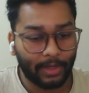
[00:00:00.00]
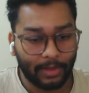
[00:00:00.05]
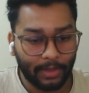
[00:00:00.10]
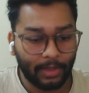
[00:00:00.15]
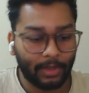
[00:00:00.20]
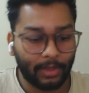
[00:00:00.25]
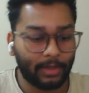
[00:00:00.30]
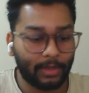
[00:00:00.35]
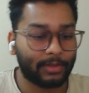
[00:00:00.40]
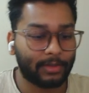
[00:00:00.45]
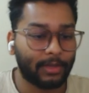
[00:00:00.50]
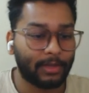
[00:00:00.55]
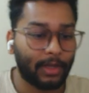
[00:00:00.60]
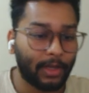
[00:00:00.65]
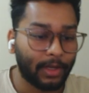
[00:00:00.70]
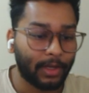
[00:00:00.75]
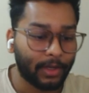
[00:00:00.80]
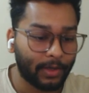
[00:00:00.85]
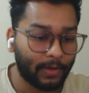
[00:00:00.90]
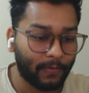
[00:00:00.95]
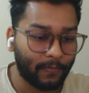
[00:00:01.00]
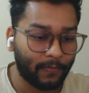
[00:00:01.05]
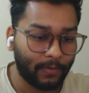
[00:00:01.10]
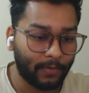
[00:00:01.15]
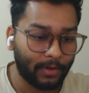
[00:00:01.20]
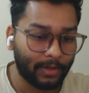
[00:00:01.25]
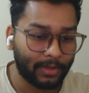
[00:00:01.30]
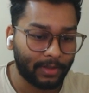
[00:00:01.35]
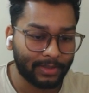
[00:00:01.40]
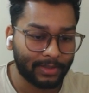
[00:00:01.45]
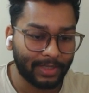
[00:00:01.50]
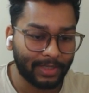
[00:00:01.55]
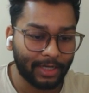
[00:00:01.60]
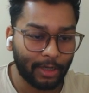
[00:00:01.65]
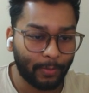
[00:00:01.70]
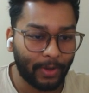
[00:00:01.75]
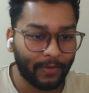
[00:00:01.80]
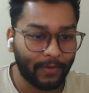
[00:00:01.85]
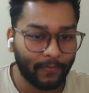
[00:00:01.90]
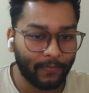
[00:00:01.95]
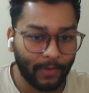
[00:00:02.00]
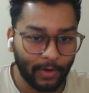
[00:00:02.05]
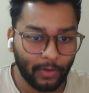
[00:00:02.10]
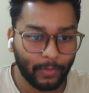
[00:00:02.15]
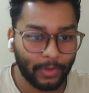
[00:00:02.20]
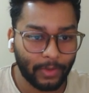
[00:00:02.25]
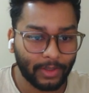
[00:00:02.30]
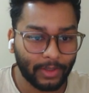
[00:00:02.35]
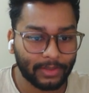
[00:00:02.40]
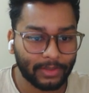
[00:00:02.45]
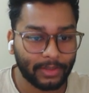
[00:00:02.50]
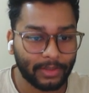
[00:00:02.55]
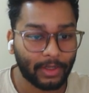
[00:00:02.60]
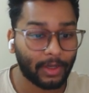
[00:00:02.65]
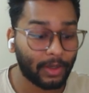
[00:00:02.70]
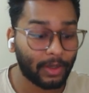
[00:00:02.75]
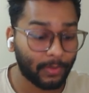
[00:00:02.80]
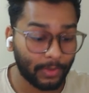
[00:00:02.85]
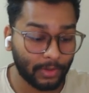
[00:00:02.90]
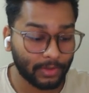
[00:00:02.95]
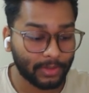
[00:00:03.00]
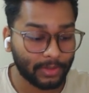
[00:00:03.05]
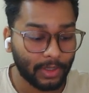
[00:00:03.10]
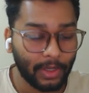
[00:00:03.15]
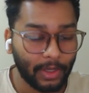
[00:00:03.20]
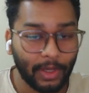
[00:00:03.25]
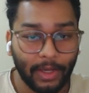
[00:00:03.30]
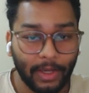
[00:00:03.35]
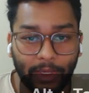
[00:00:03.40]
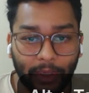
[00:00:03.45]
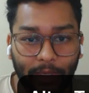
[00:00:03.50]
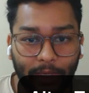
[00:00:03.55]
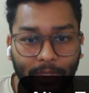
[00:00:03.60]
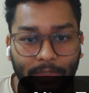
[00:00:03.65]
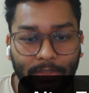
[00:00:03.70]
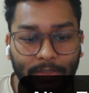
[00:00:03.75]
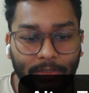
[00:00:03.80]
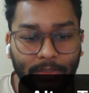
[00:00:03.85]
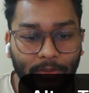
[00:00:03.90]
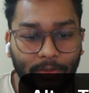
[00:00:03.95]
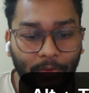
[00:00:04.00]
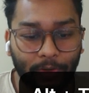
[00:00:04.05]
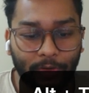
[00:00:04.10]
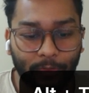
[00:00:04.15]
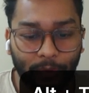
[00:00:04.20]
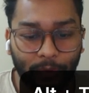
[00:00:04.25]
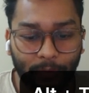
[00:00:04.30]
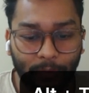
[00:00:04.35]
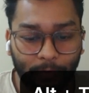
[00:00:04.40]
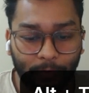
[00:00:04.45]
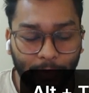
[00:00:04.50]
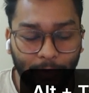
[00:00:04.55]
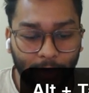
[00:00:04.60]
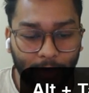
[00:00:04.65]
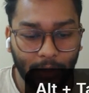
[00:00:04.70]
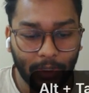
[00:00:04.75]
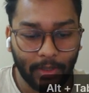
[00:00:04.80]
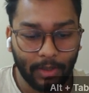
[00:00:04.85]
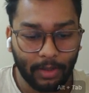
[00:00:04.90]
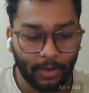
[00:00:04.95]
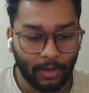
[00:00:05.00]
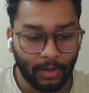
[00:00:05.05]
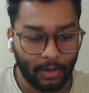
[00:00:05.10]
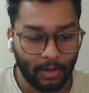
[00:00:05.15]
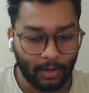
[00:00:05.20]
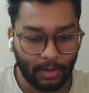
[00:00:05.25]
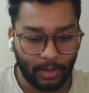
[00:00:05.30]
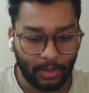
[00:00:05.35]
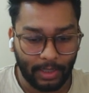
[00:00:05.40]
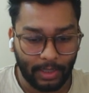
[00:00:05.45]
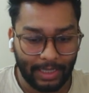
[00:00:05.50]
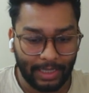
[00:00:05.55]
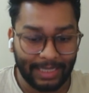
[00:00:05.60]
learning techniques, different setup environments, because it's going to be pretty